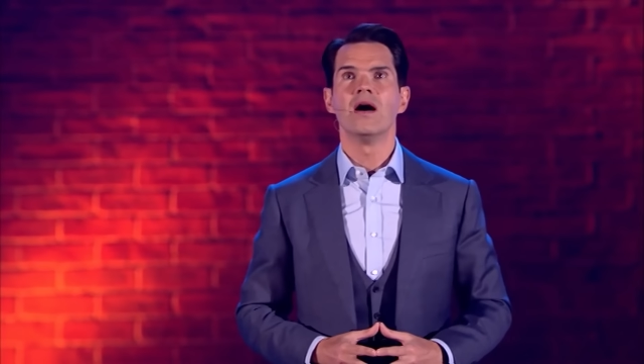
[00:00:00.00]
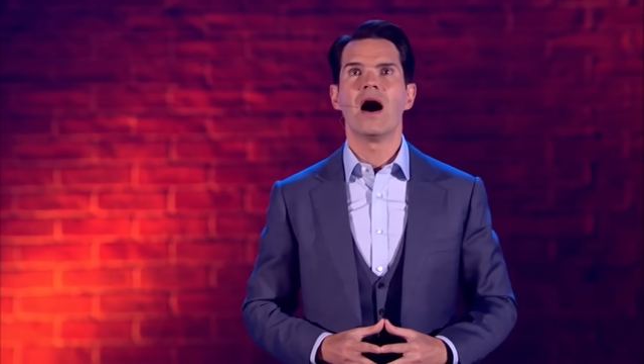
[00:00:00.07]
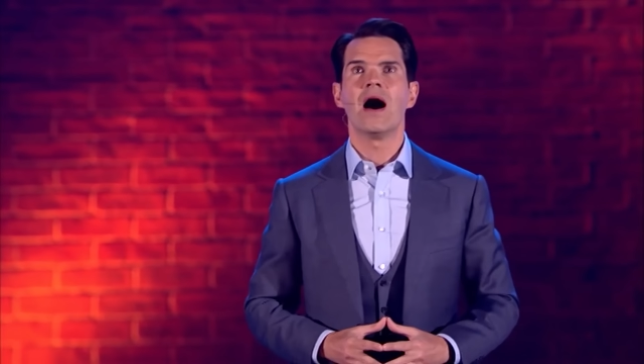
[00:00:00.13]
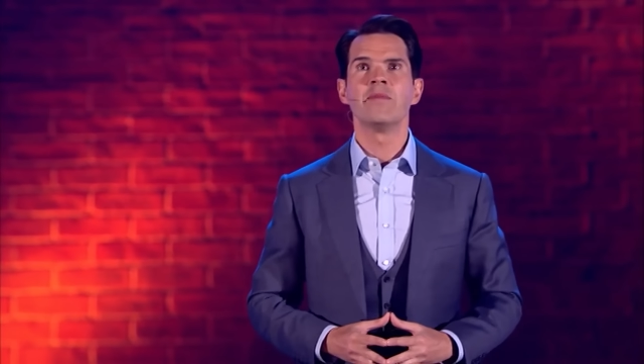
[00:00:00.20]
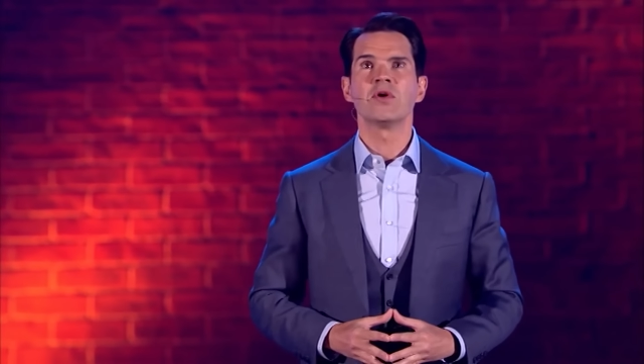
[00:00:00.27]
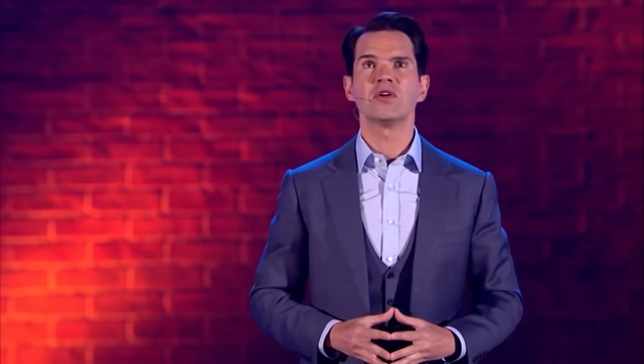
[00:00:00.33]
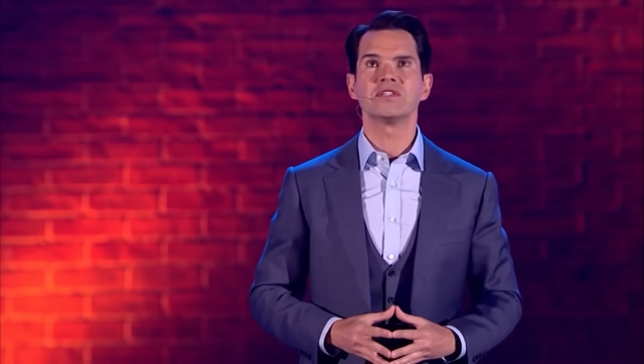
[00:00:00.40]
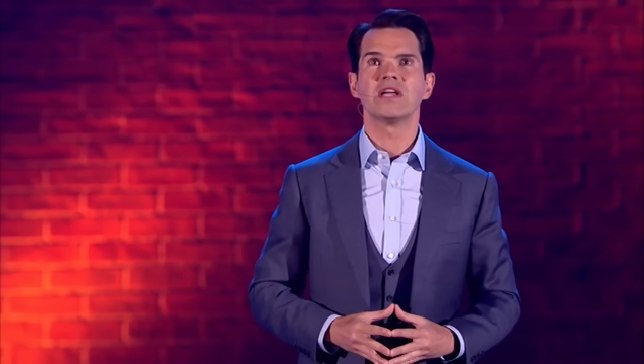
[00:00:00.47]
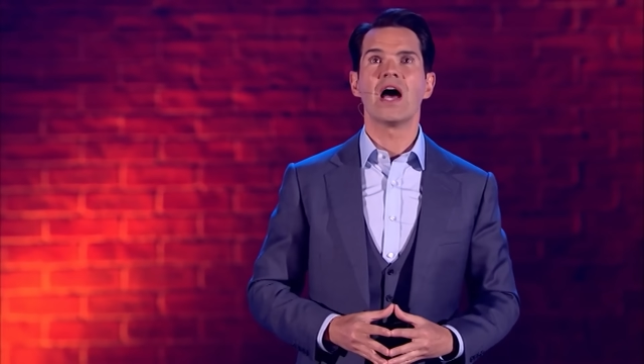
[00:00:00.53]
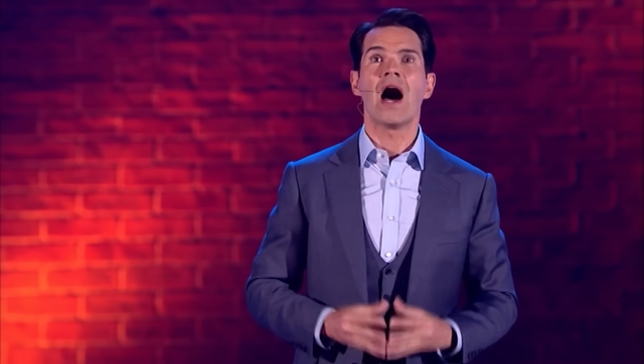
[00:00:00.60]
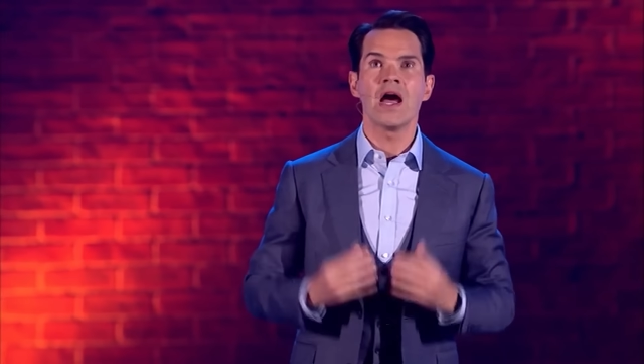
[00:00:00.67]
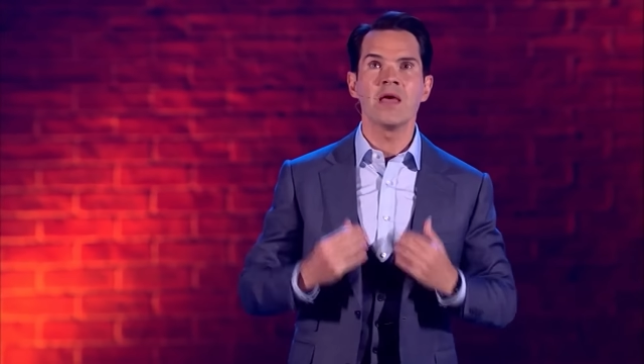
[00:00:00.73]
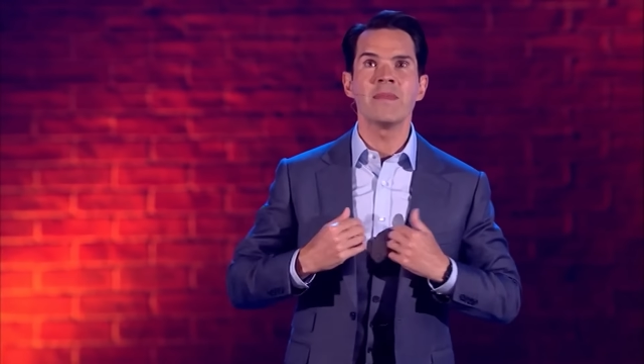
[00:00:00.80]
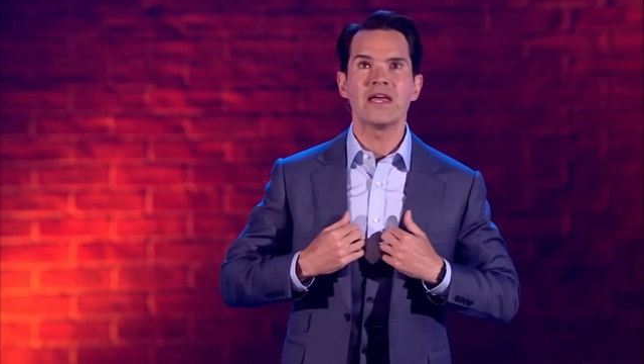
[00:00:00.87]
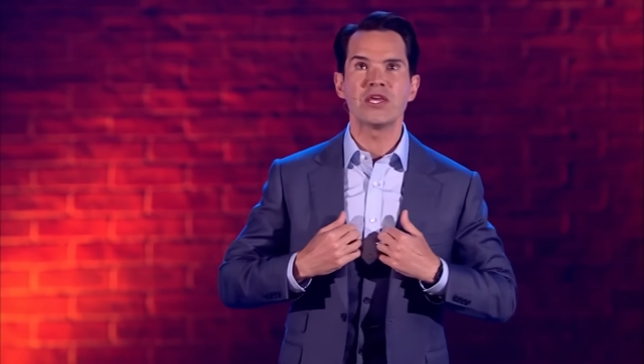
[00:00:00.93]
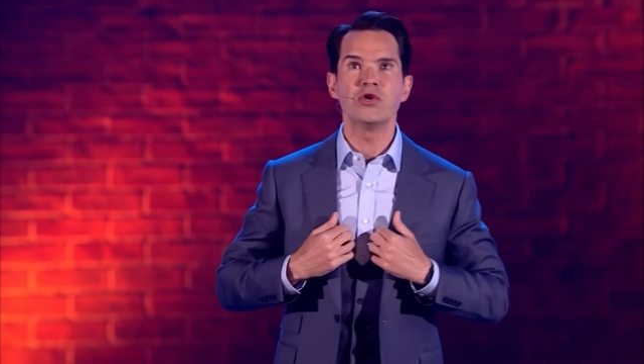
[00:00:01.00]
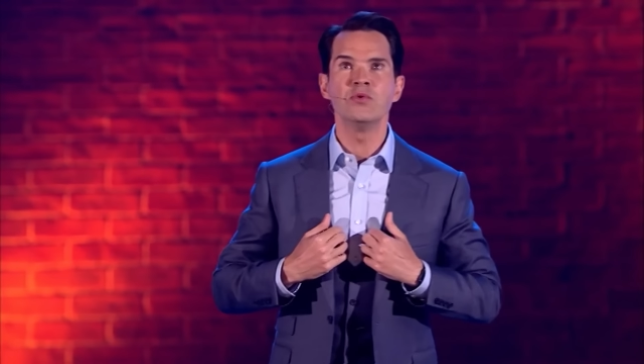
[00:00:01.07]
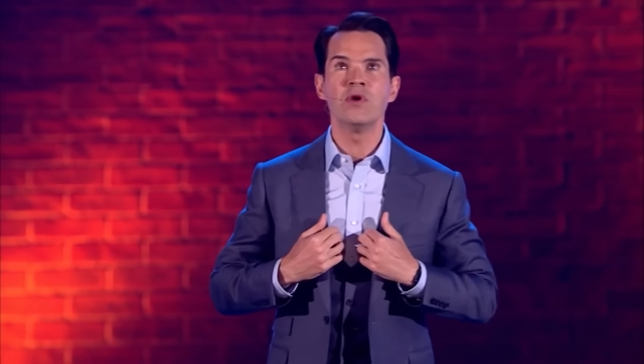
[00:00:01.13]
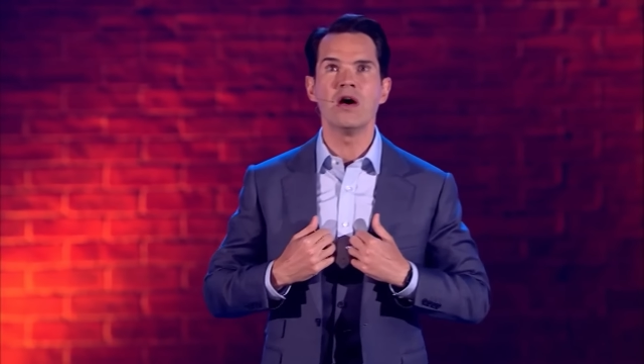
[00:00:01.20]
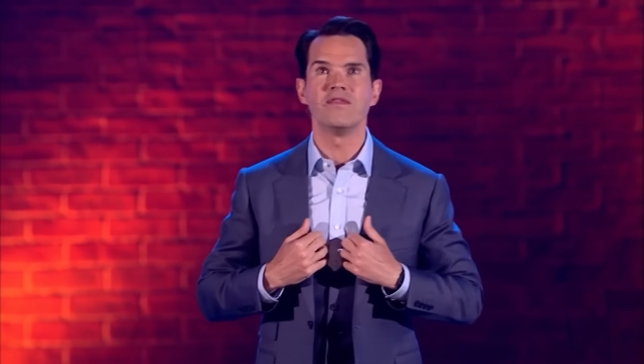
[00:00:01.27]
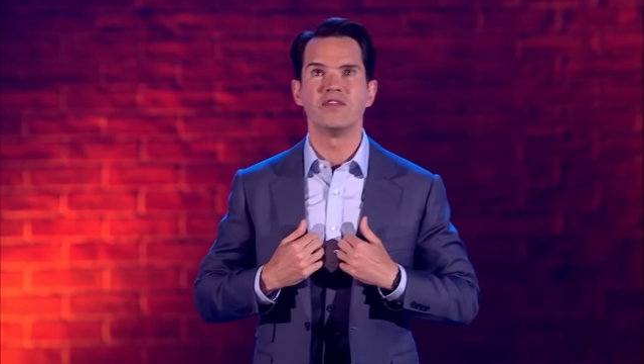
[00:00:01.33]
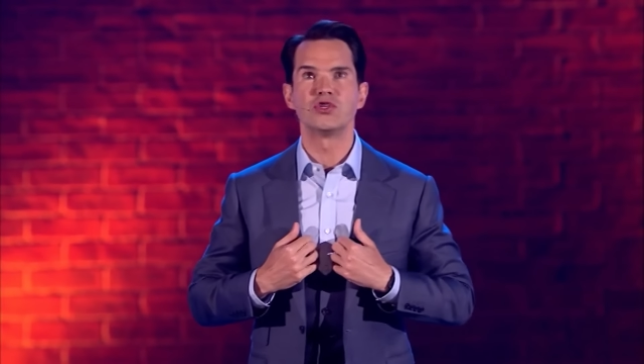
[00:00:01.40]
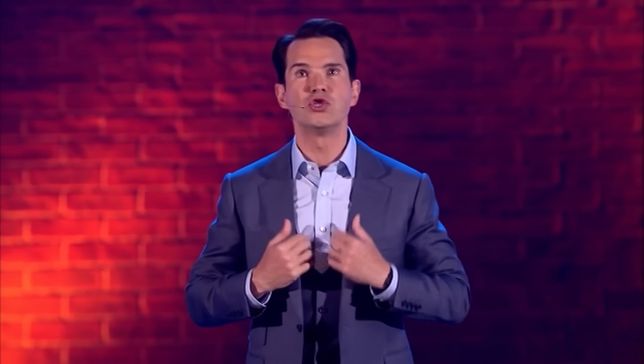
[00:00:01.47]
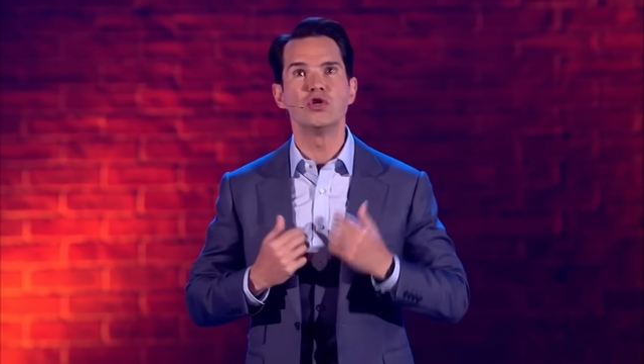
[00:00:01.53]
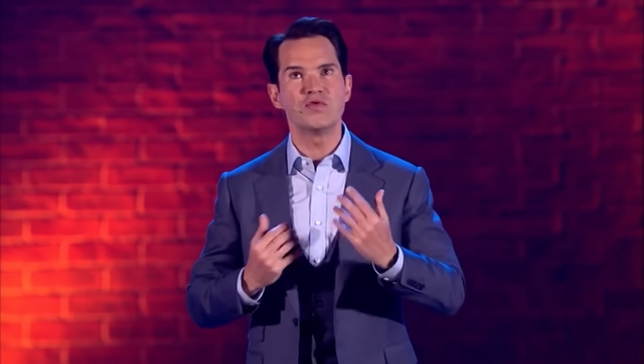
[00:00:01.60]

I'm not. I make you nervous.